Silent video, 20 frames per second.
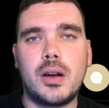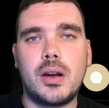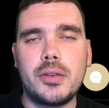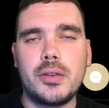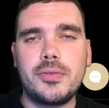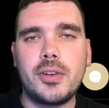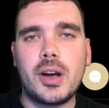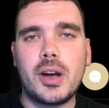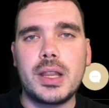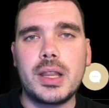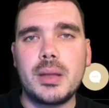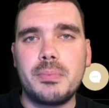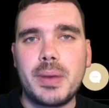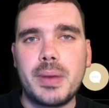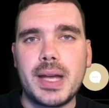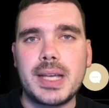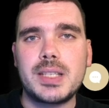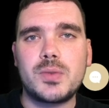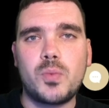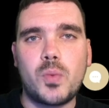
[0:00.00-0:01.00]
I find the
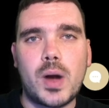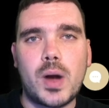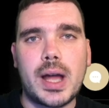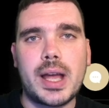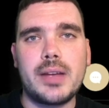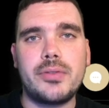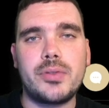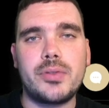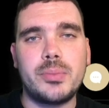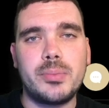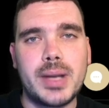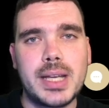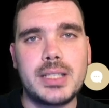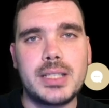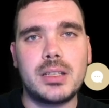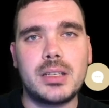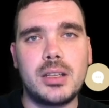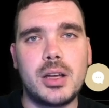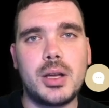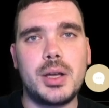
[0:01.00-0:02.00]
best way for me
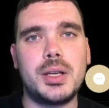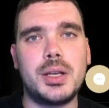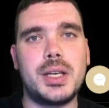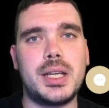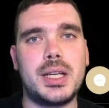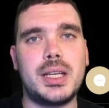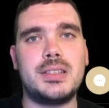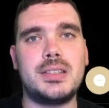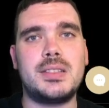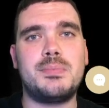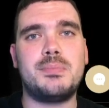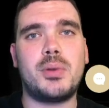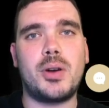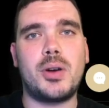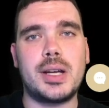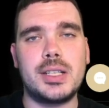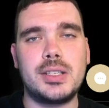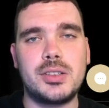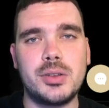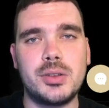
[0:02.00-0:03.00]
to learn is
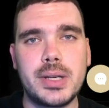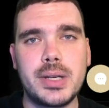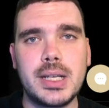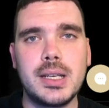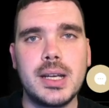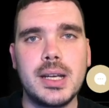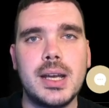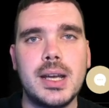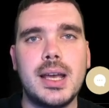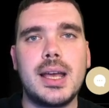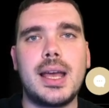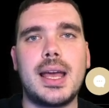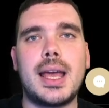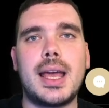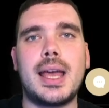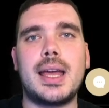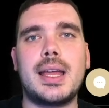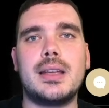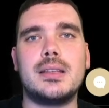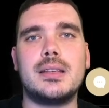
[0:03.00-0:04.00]
by doing
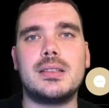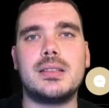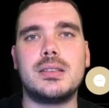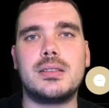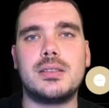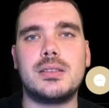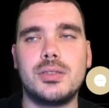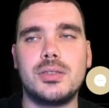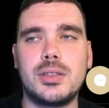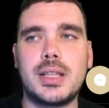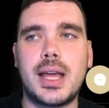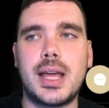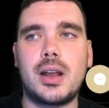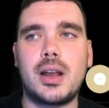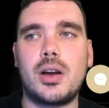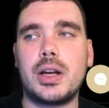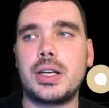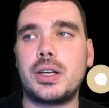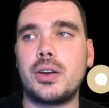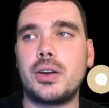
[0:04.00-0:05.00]
and to do that,
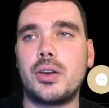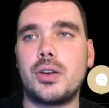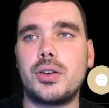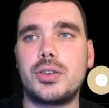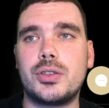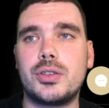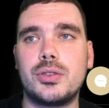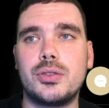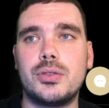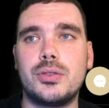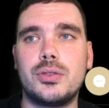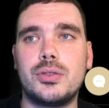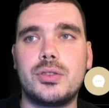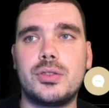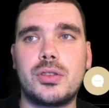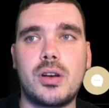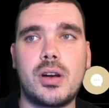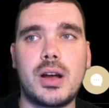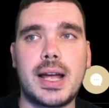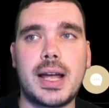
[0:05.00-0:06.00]
I go to
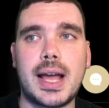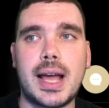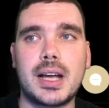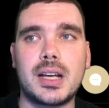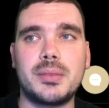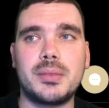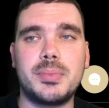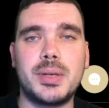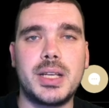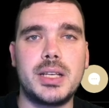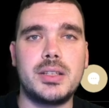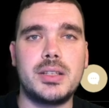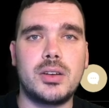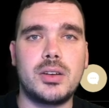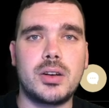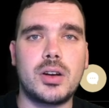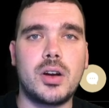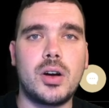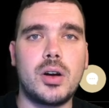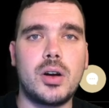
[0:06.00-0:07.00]

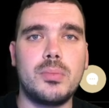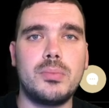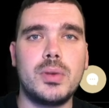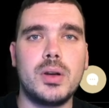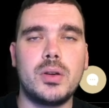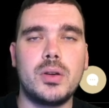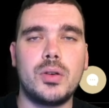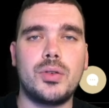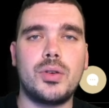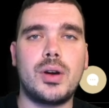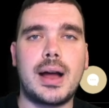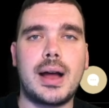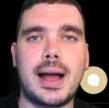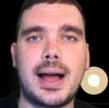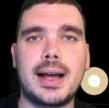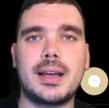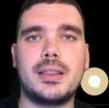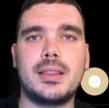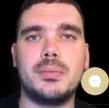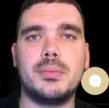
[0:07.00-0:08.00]
tryhackme.com or
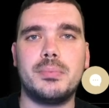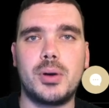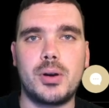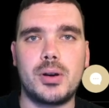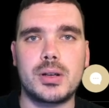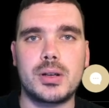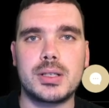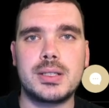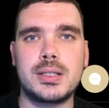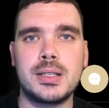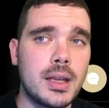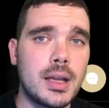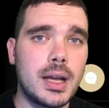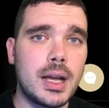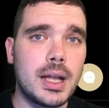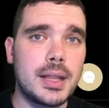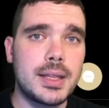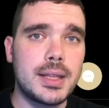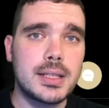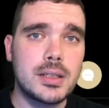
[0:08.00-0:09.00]
hack the box.
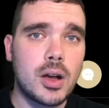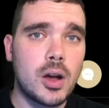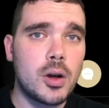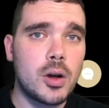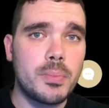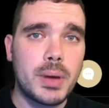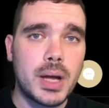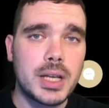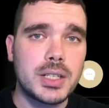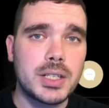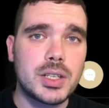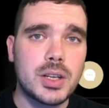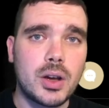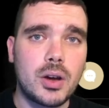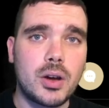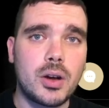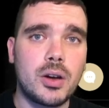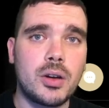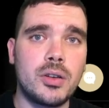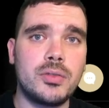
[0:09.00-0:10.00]
Uh, there's a whole bunch
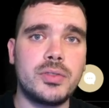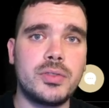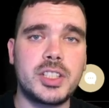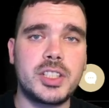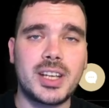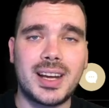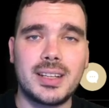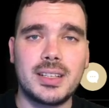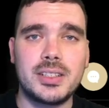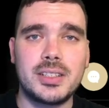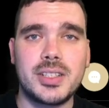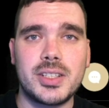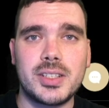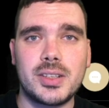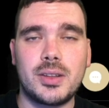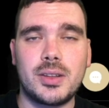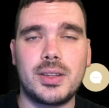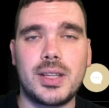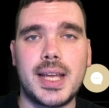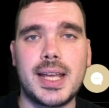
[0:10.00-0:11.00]
of challenges
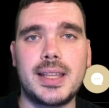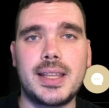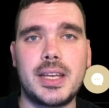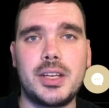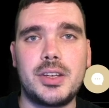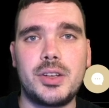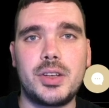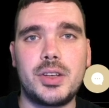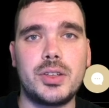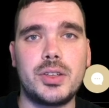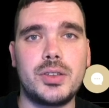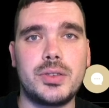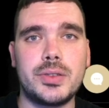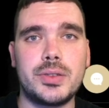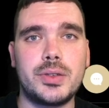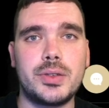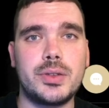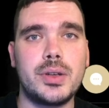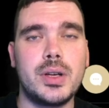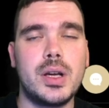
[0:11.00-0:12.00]
on there that you can
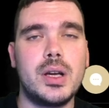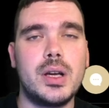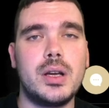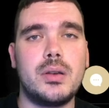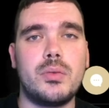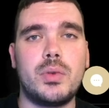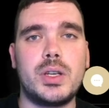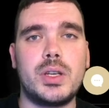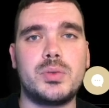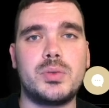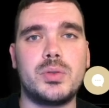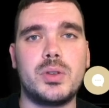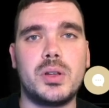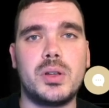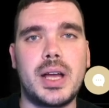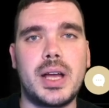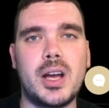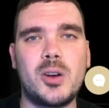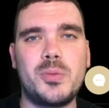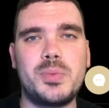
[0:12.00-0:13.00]
do which will
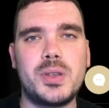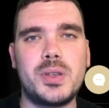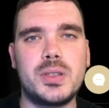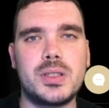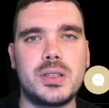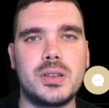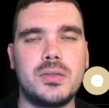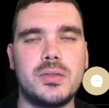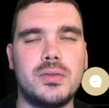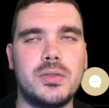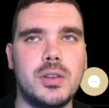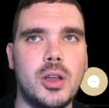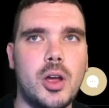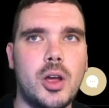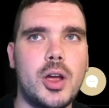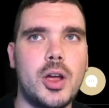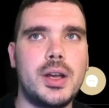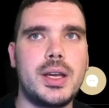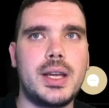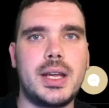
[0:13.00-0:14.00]
help you sort of
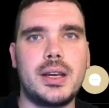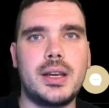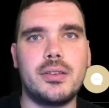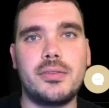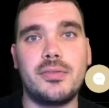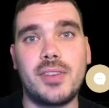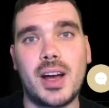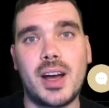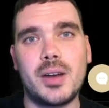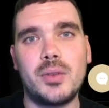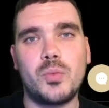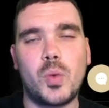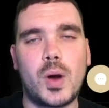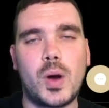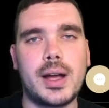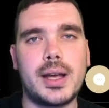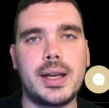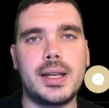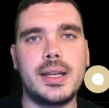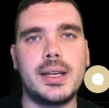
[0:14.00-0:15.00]
learn in a fun
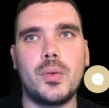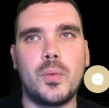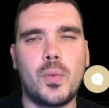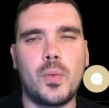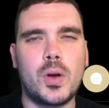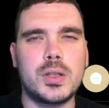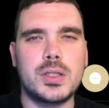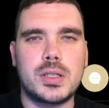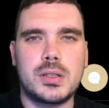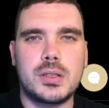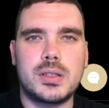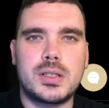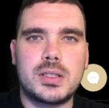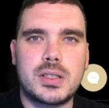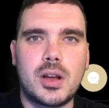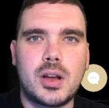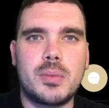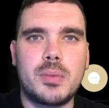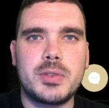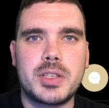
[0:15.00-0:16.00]
way what sort of
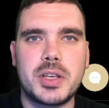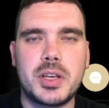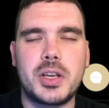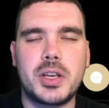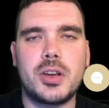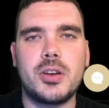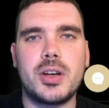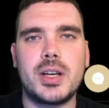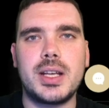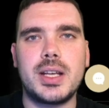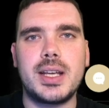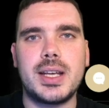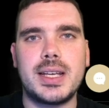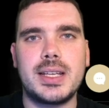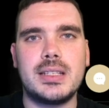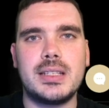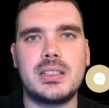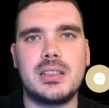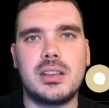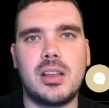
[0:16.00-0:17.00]
cybersecurity
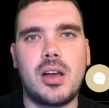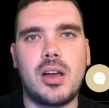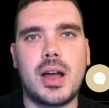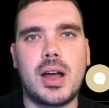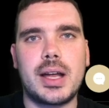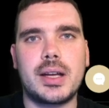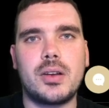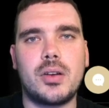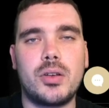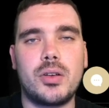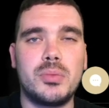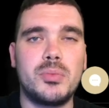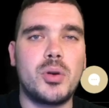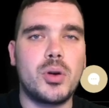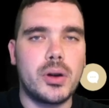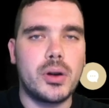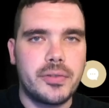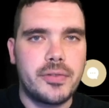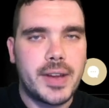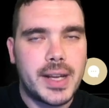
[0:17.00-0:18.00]
is like on a
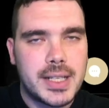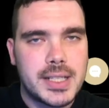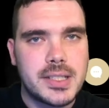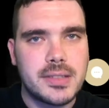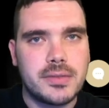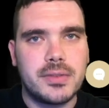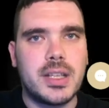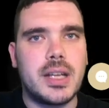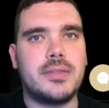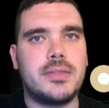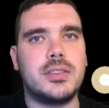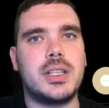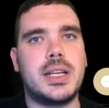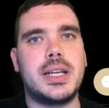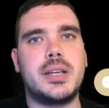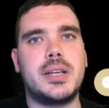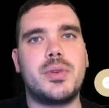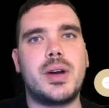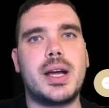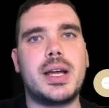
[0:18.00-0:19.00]
more offensive level
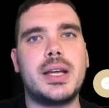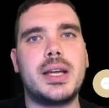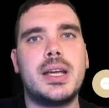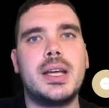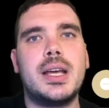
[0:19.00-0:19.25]
anyway.